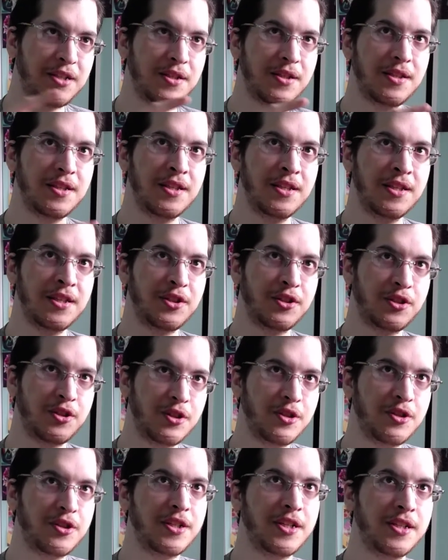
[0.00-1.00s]
the
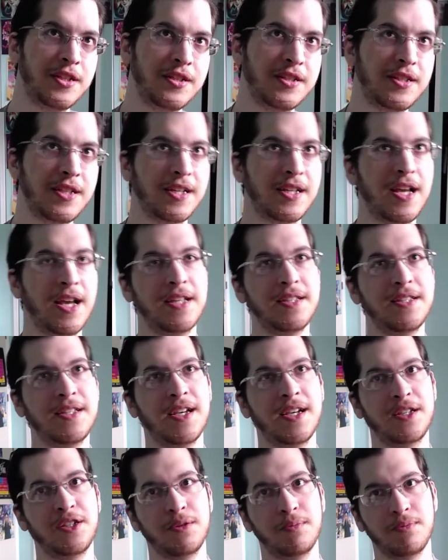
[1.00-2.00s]
surgeon to
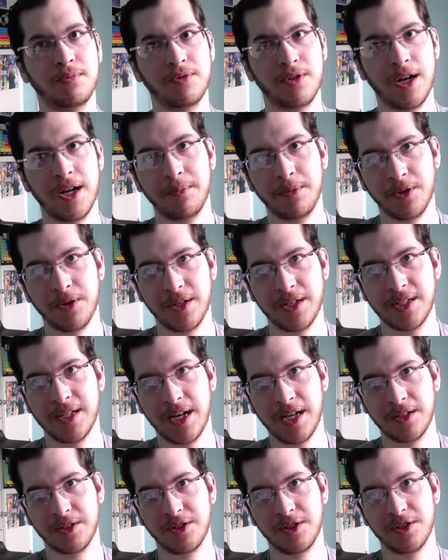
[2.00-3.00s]
contact your primary
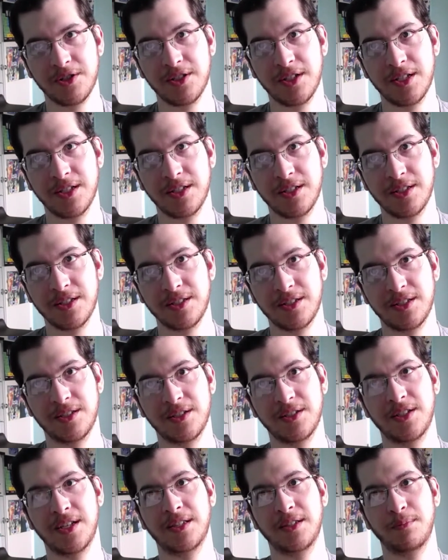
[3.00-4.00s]
doctor so
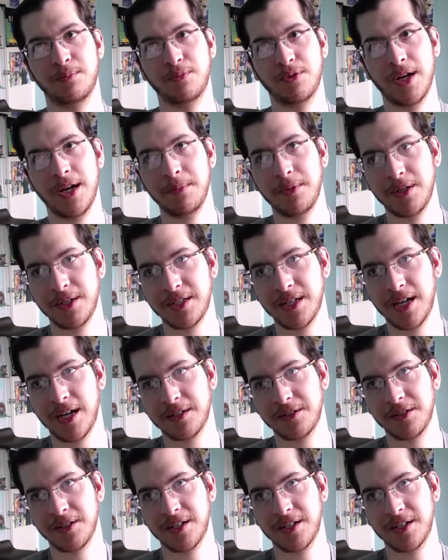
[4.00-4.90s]
that the primary doctor